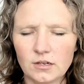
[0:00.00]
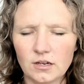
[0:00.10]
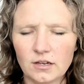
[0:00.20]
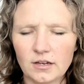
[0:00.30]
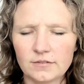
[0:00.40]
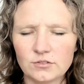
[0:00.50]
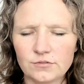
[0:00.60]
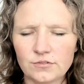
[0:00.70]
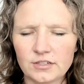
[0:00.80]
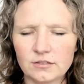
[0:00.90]
I have to
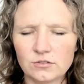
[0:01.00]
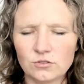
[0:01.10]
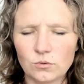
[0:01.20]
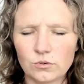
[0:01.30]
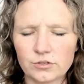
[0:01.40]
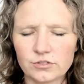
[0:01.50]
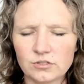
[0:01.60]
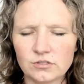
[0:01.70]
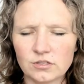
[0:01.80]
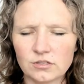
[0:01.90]
find the door,
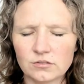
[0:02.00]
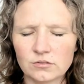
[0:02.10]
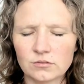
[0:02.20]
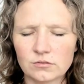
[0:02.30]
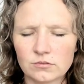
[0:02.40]
she says.